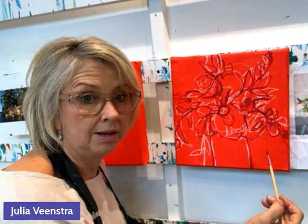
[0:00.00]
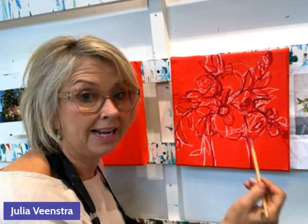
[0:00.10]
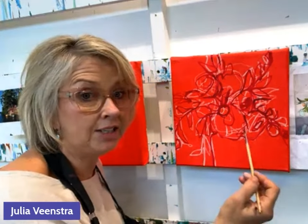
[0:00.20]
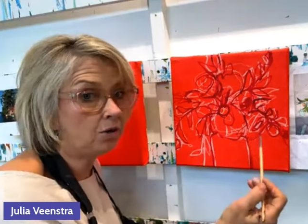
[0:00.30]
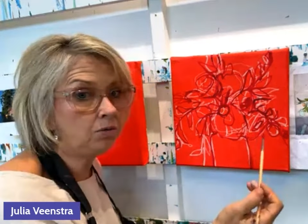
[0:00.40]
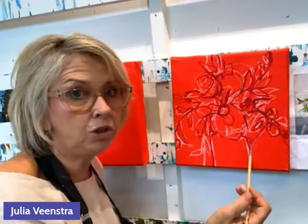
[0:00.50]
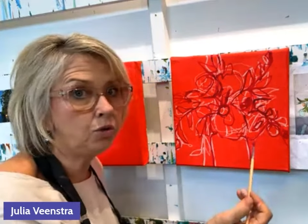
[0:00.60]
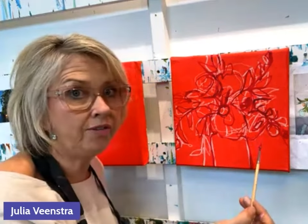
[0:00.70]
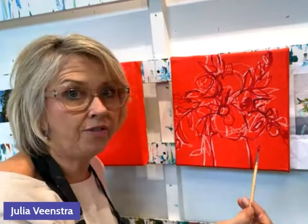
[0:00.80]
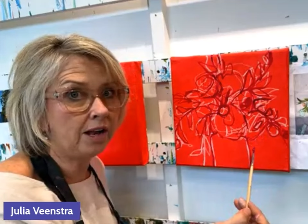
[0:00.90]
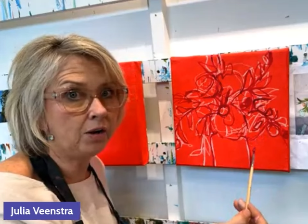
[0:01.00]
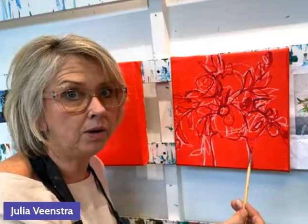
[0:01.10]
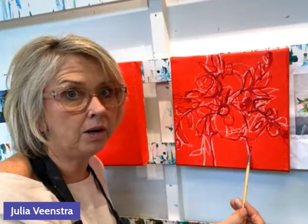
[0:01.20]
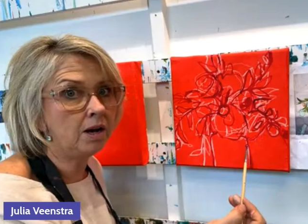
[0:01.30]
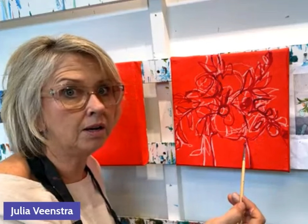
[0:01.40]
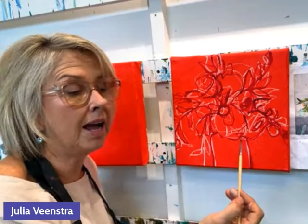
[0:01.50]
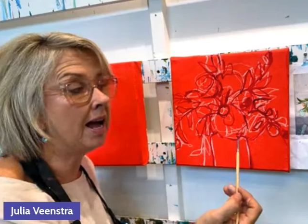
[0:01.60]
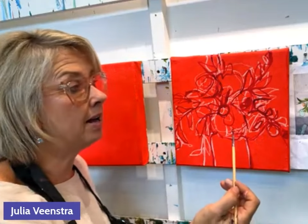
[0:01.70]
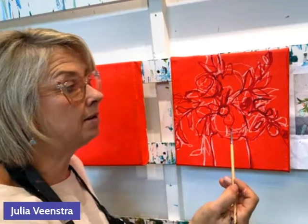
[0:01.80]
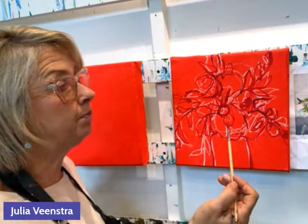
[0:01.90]
I don't do a follow
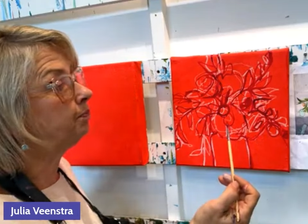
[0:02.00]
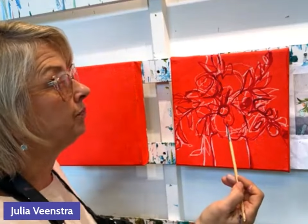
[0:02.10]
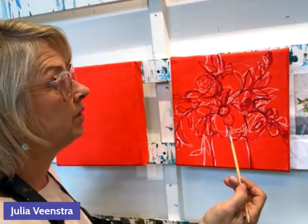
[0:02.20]
along.